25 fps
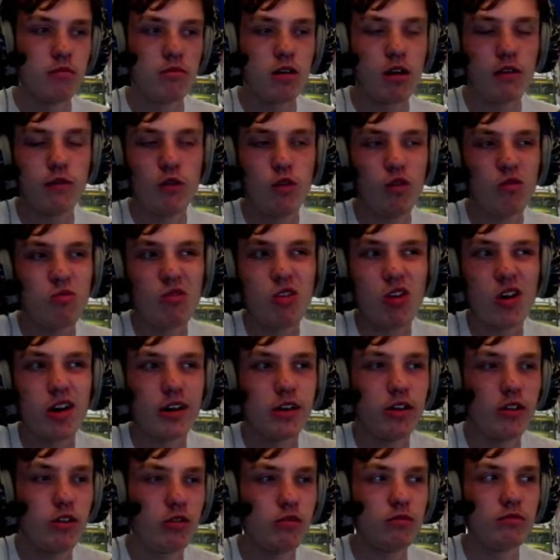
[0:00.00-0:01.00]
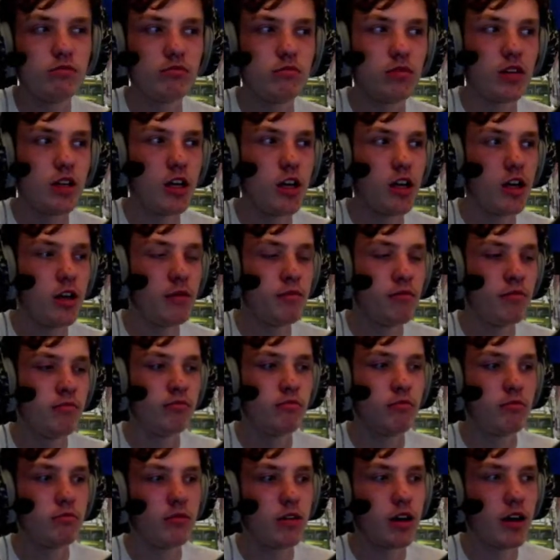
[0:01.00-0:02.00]
But I thought why not?
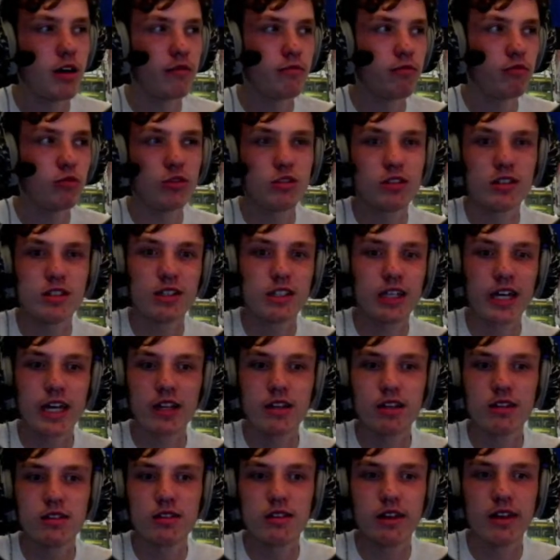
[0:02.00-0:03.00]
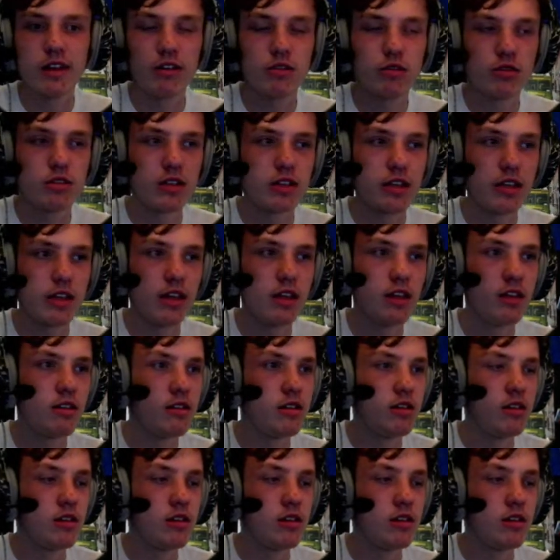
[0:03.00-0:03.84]
I wanted to get this DLC.